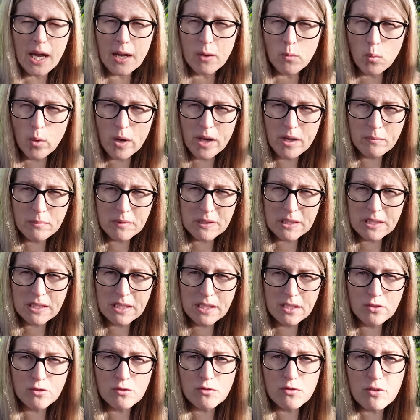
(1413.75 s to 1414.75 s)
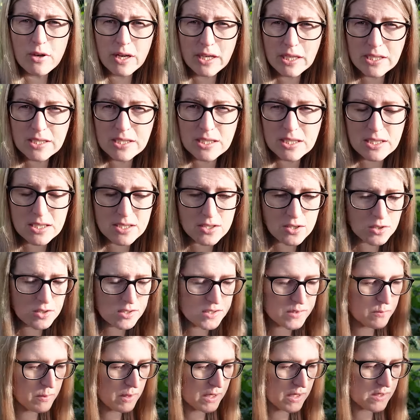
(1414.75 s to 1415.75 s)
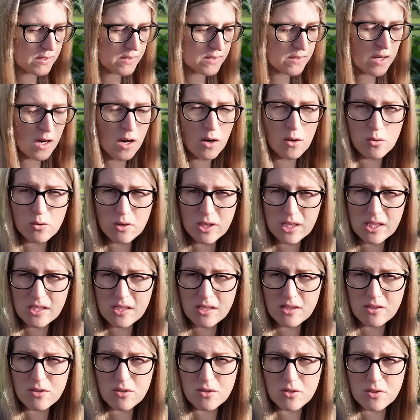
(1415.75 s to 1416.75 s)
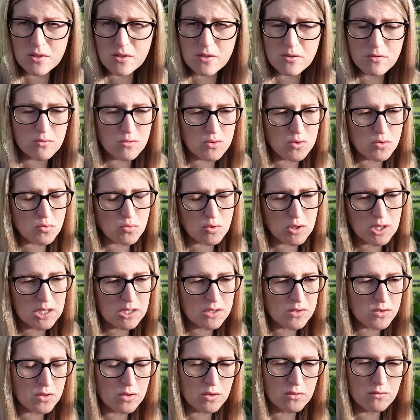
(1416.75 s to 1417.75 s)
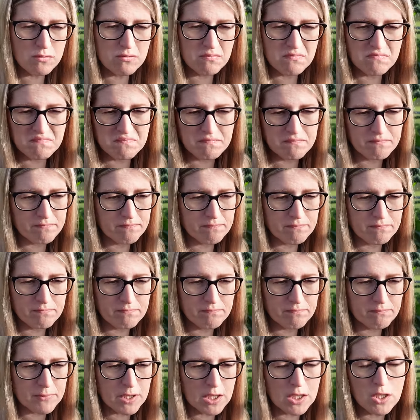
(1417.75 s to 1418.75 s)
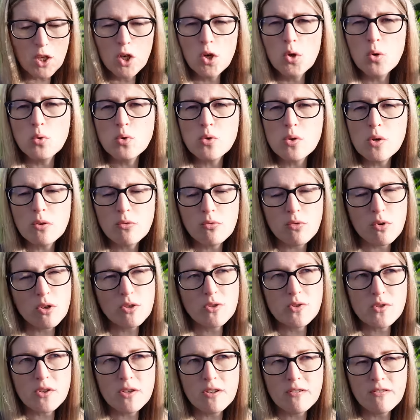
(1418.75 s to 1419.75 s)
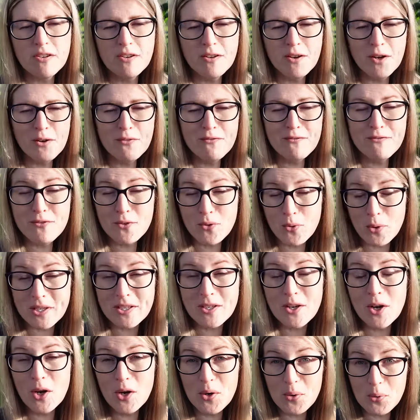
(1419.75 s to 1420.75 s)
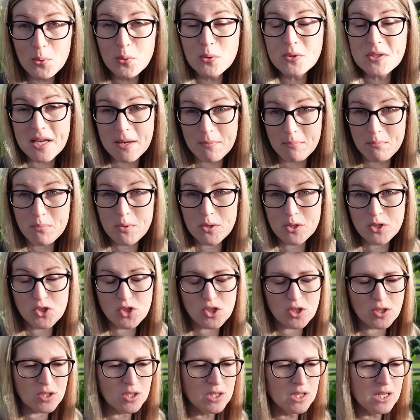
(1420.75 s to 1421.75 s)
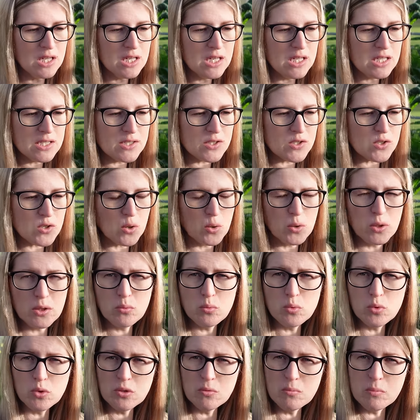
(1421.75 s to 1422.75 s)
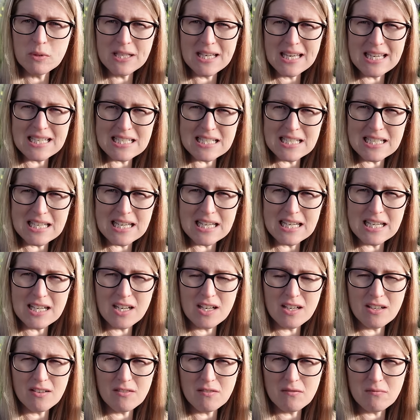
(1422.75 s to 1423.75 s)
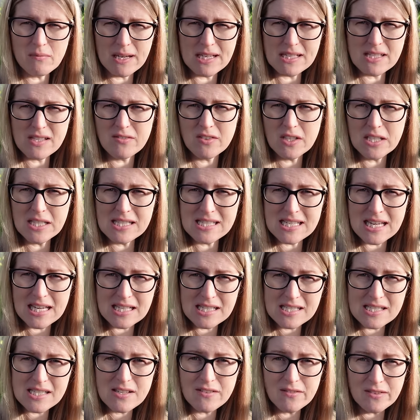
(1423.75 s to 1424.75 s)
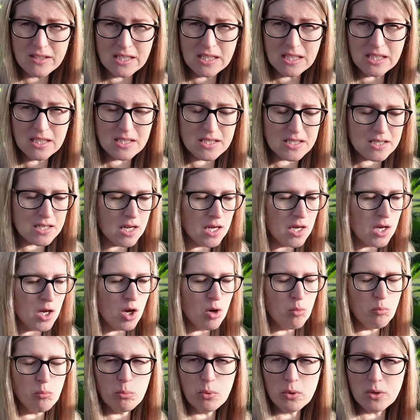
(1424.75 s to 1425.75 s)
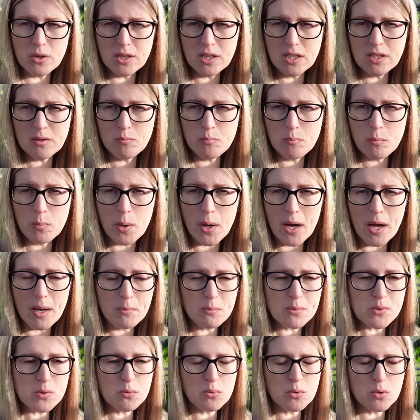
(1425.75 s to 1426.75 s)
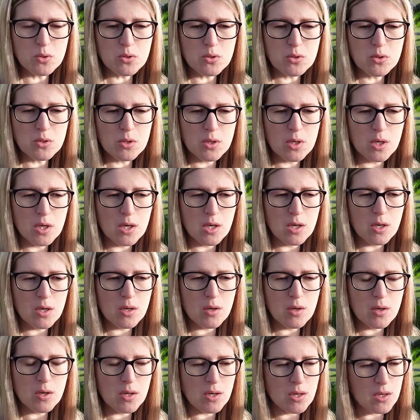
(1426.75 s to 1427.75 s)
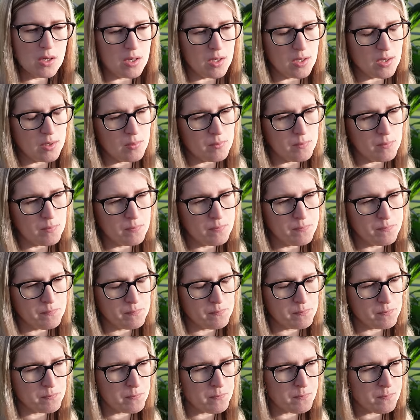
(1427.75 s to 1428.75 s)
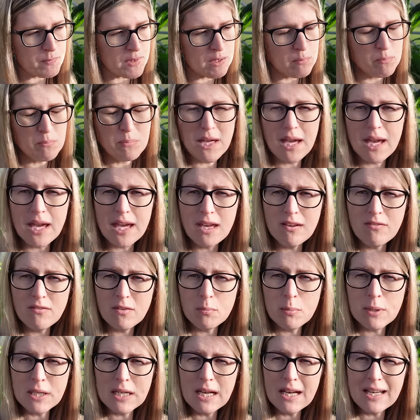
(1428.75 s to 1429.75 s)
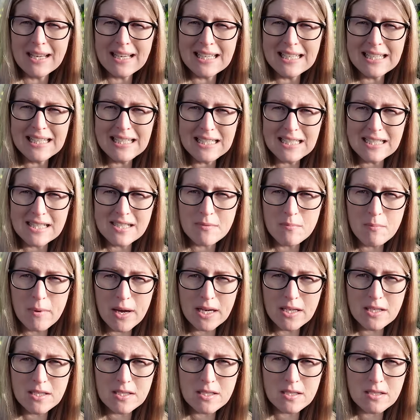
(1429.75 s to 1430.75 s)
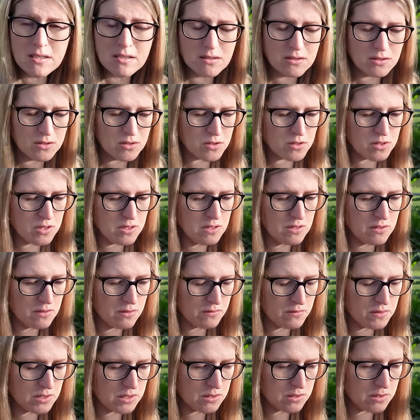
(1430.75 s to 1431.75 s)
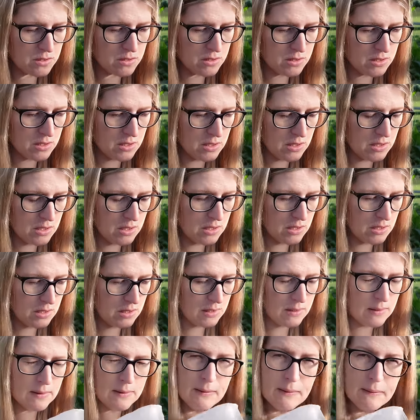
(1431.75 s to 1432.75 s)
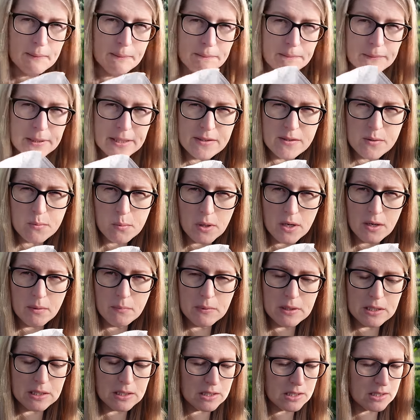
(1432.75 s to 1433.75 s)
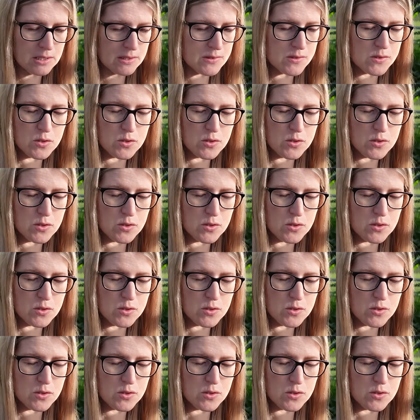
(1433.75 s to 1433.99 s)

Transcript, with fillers: And why I'm thinking of radiator is because our radiator is, is really sort of it low, runs on a quite a low temperature, so it wouldn't be getting any kind of massive intensive heat, but it perhaps would um, behave a bit like heat mat underneath of it. That's what I'm thinking.